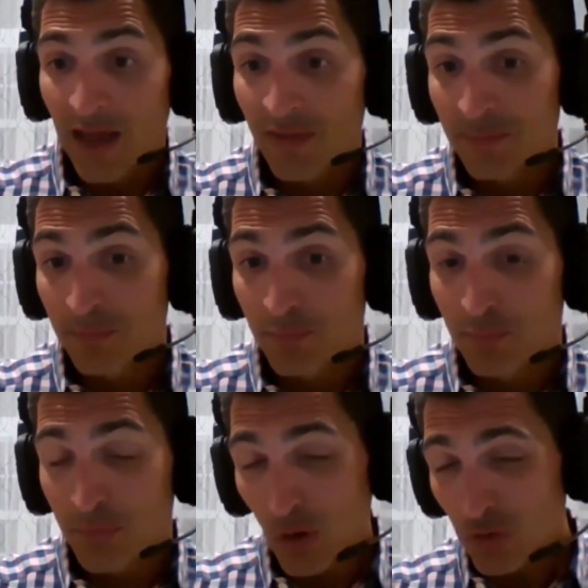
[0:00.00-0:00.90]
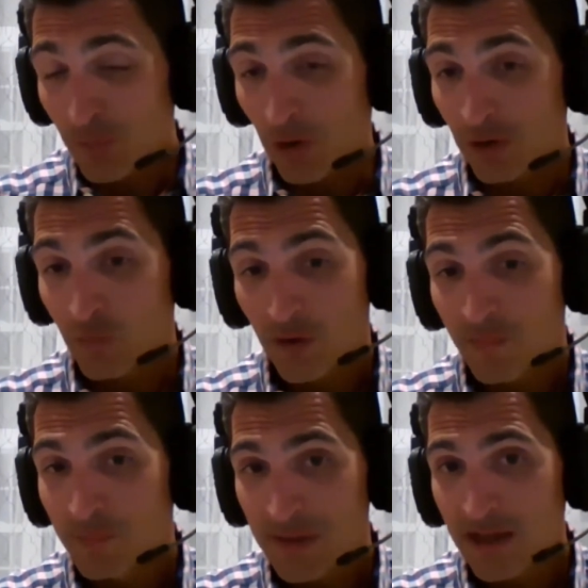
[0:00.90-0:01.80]
And then postpartum, one of the
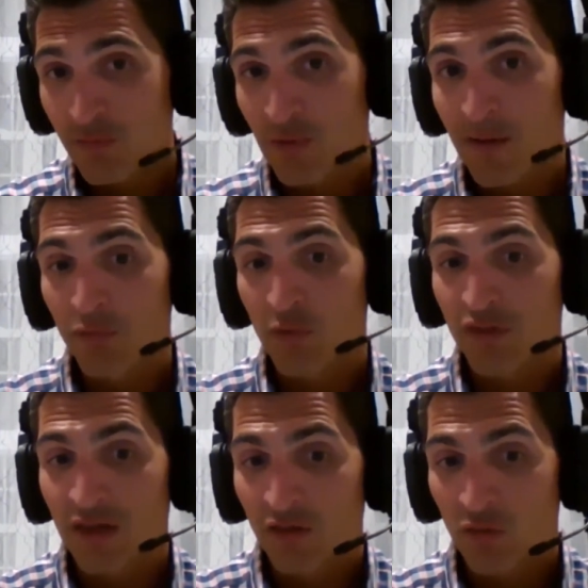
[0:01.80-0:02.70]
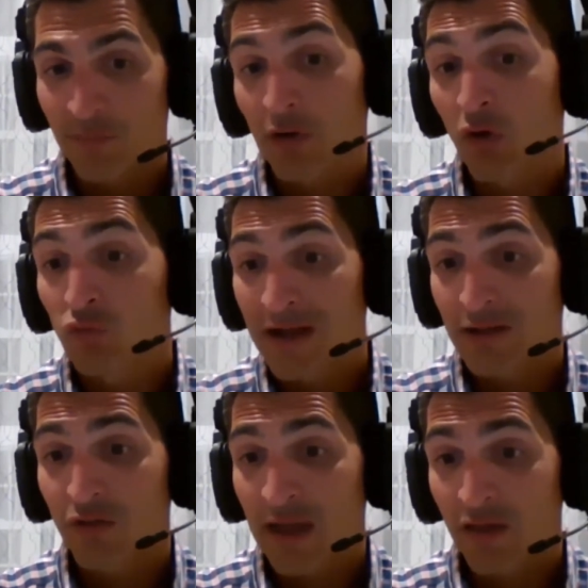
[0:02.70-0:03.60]
biggest problems we see is something called
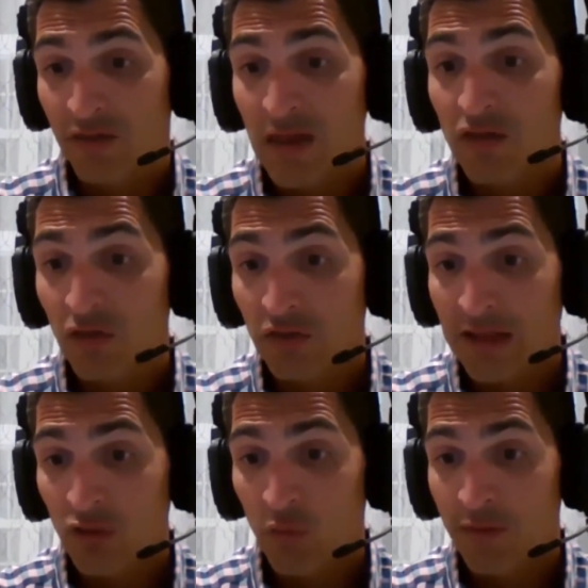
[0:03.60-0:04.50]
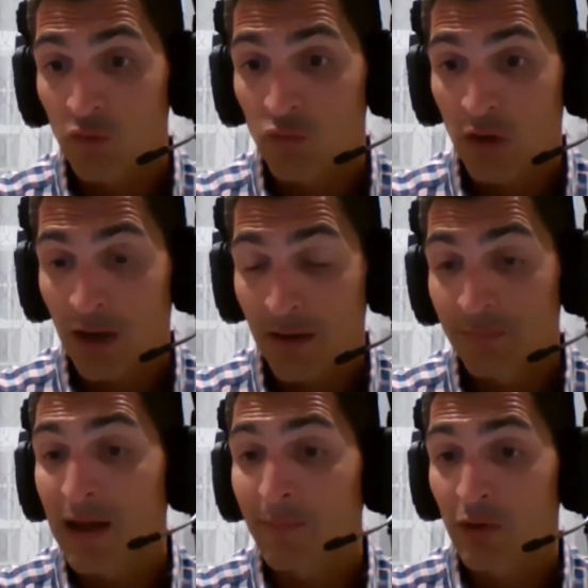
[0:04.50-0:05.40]
rectus diastasis. That's where the
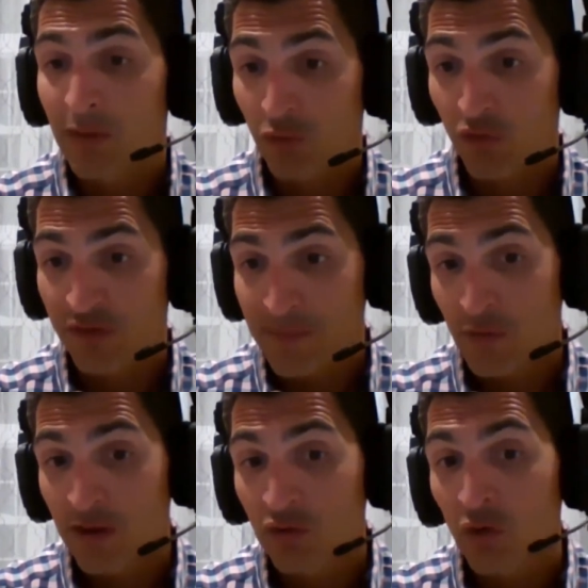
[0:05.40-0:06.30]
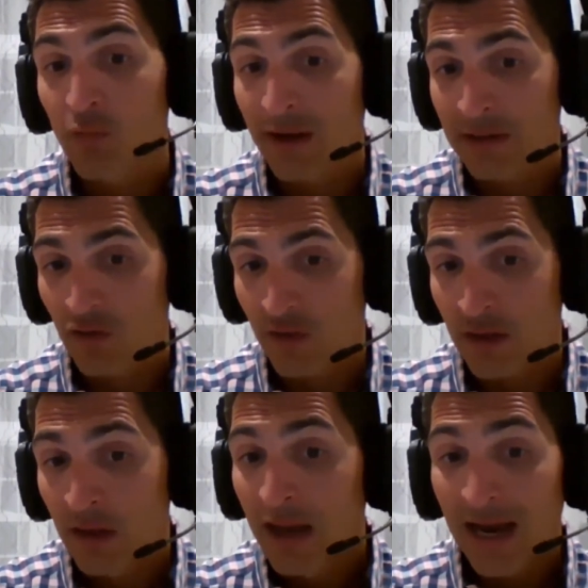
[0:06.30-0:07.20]
abdominal muscles separate during
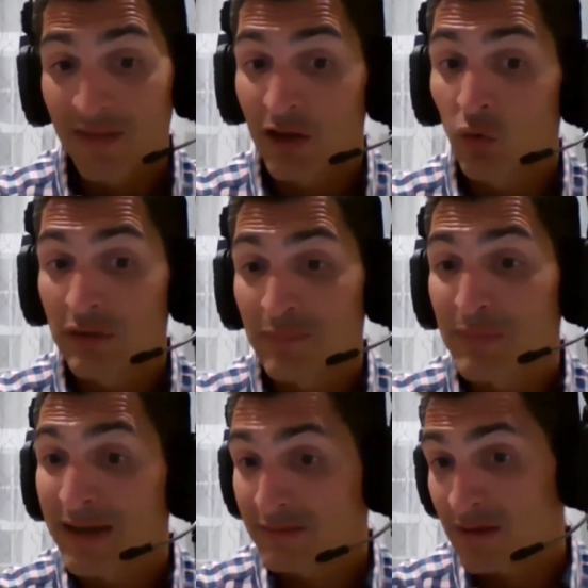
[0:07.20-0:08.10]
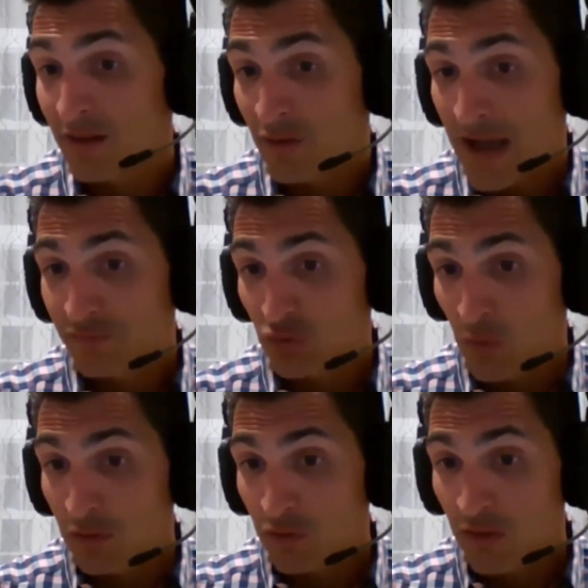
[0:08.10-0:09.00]
pregnancy and they don't knit back together
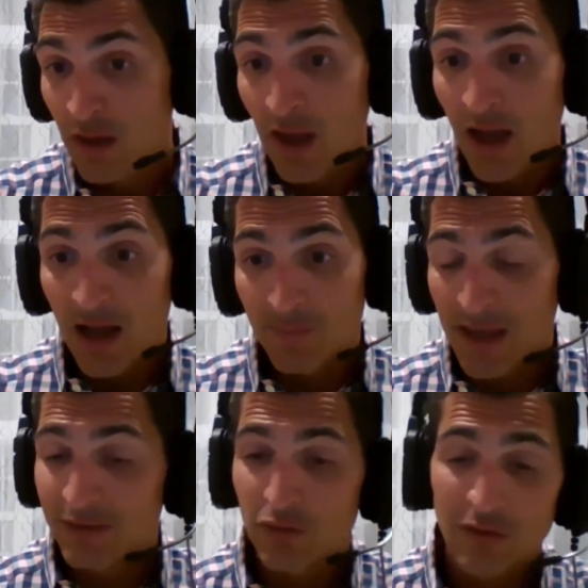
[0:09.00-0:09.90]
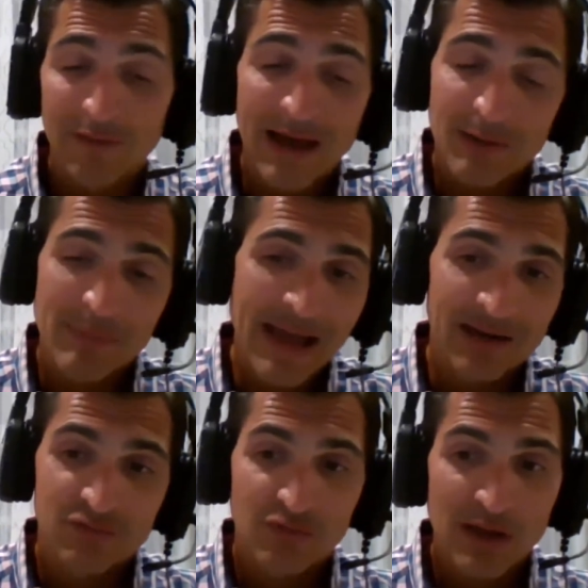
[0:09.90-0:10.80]
afterwards. And there's a lot of bad
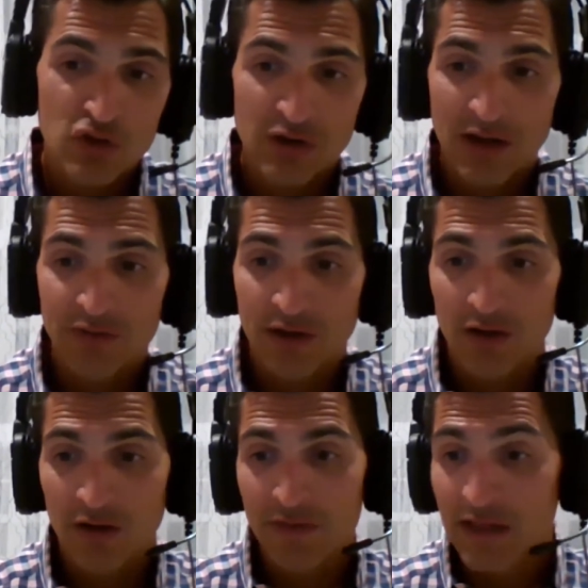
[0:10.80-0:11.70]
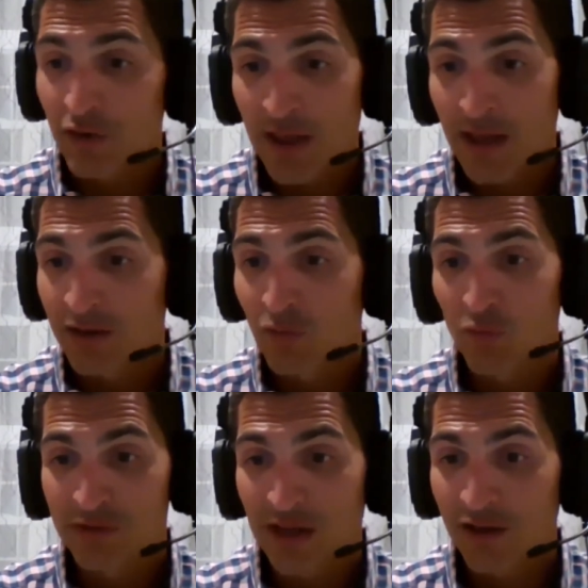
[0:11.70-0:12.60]
information out there on the internet
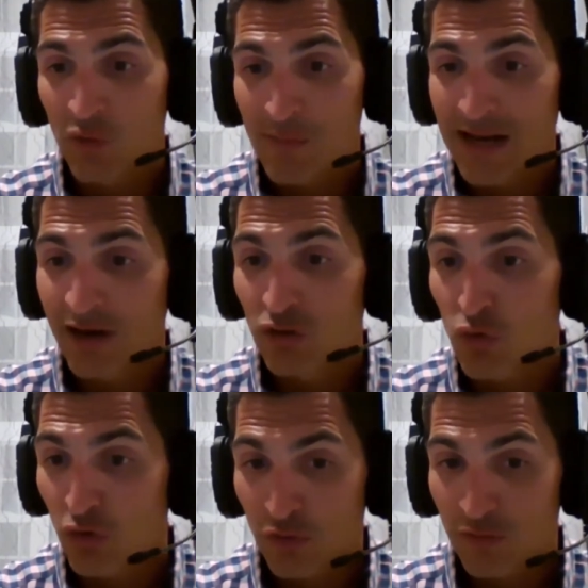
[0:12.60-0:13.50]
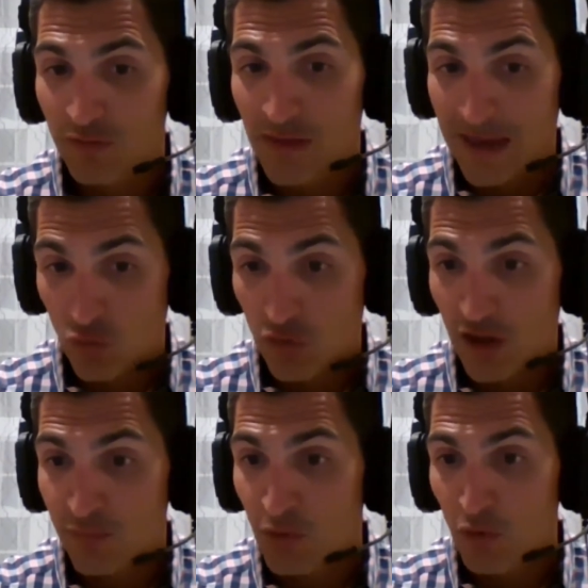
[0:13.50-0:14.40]
telling women how to do certain
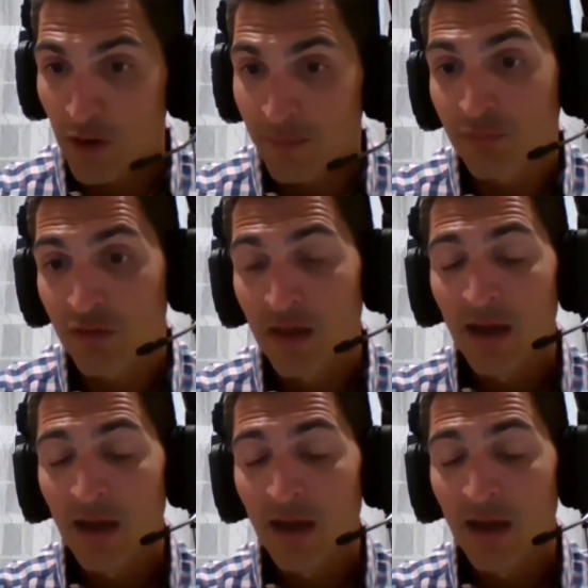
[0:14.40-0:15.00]
exercise programs.